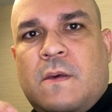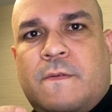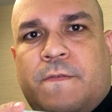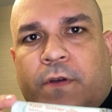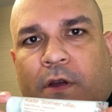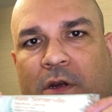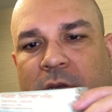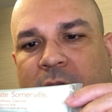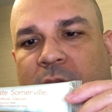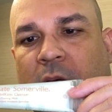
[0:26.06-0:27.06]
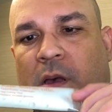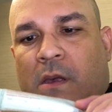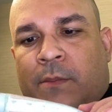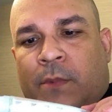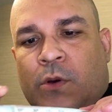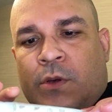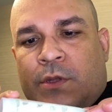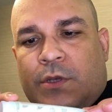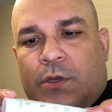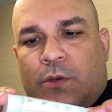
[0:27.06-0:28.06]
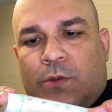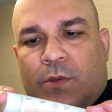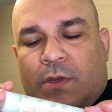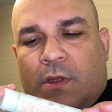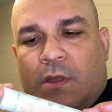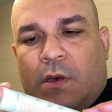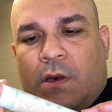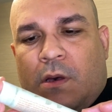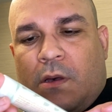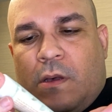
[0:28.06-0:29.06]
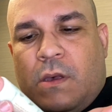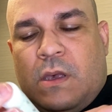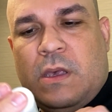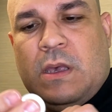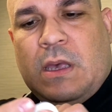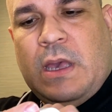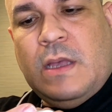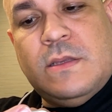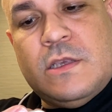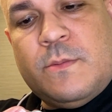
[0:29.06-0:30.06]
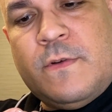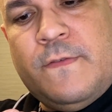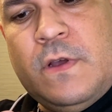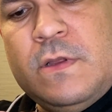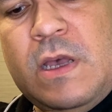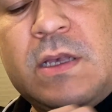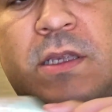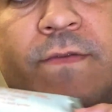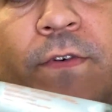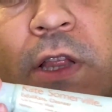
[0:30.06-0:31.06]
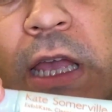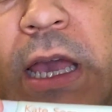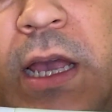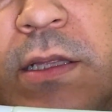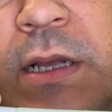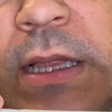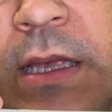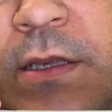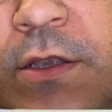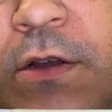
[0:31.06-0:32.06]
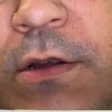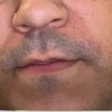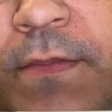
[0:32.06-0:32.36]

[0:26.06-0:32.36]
First, I am going to use the Kate Somerville Exfoliate Cleanser.